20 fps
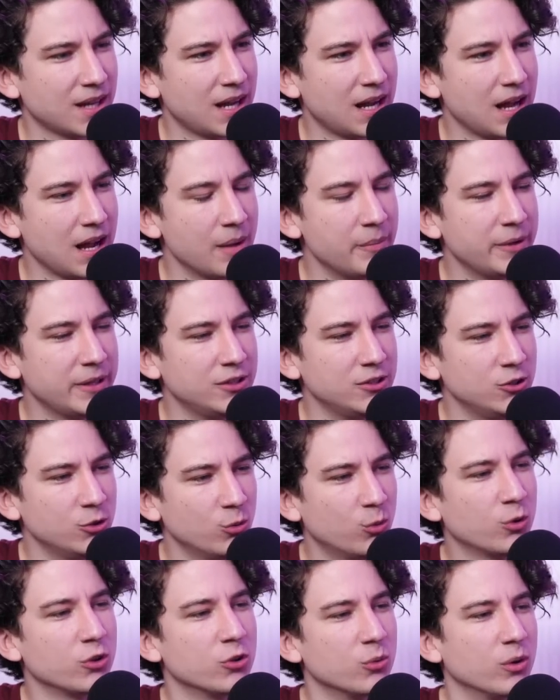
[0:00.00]
I mean, you
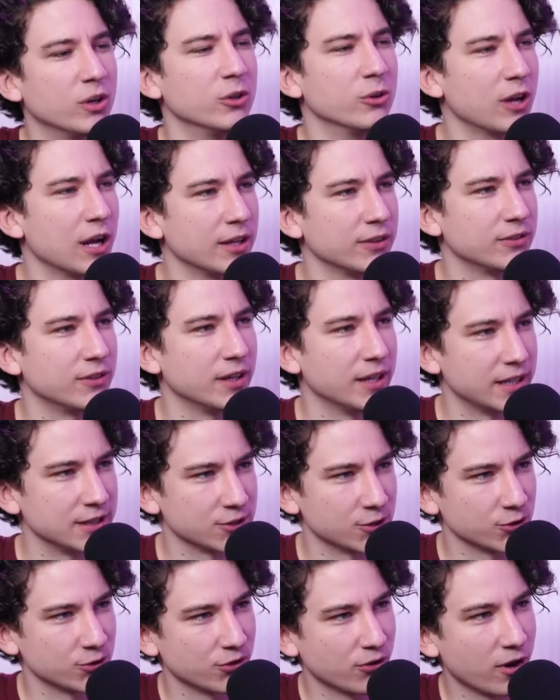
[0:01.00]
were the one who got the
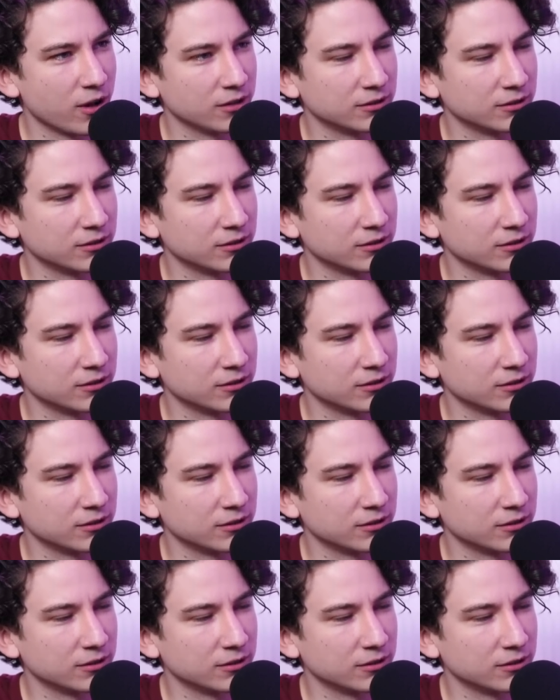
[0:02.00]
answers wrong.